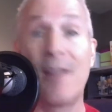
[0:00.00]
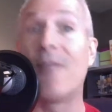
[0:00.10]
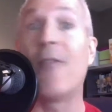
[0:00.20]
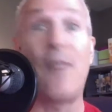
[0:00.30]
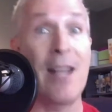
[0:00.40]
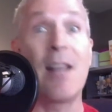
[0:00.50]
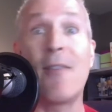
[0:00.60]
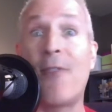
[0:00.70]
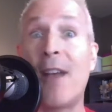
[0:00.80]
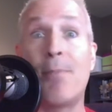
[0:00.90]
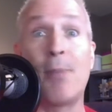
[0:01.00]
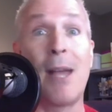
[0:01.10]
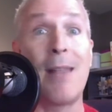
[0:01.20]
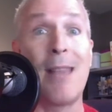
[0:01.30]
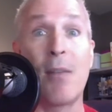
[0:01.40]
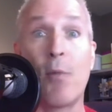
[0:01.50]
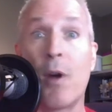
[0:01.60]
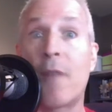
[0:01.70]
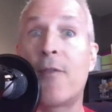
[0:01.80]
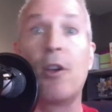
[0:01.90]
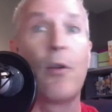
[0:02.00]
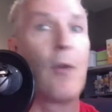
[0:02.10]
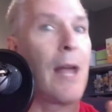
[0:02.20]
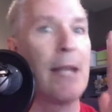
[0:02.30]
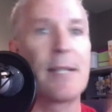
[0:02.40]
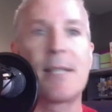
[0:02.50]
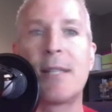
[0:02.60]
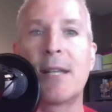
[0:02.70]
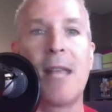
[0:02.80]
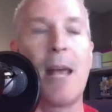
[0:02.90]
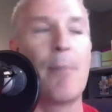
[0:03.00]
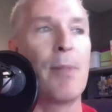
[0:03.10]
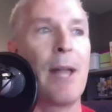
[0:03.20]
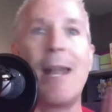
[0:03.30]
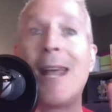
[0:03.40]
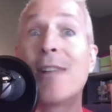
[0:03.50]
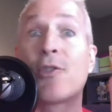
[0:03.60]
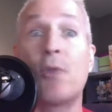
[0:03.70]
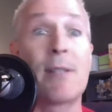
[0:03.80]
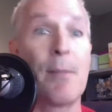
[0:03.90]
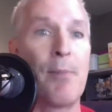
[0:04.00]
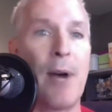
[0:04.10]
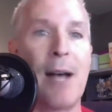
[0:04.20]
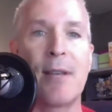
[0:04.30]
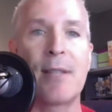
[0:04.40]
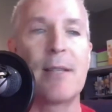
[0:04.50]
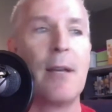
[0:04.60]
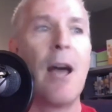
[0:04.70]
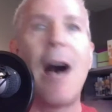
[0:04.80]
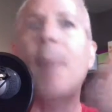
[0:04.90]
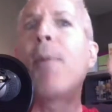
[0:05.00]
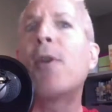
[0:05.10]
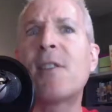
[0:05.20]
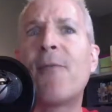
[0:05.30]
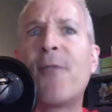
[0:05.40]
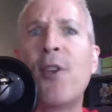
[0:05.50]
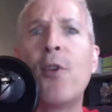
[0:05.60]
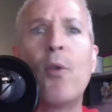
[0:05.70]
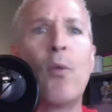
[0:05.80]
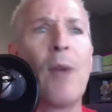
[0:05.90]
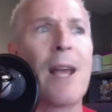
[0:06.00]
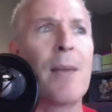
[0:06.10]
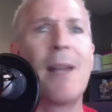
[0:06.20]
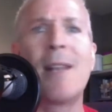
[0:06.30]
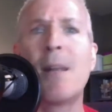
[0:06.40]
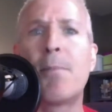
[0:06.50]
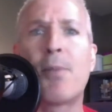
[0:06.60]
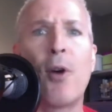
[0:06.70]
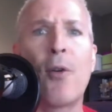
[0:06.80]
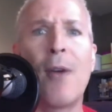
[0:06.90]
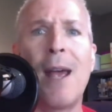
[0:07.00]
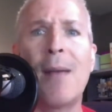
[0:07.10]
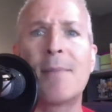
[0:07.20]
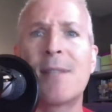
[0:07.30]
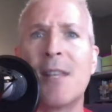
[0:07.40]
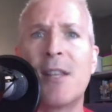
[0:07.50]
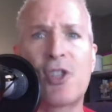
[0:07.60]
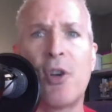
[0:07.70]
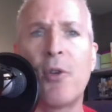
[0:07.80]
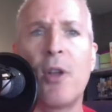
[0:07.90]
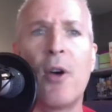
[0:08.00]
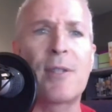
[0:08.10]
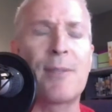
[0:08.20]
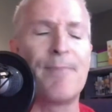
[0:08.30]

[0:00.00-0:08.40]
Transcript: Find it, find a plan that can work for you, and then stick to that plan and trust the process. I'll post a few recommended programs in the show notes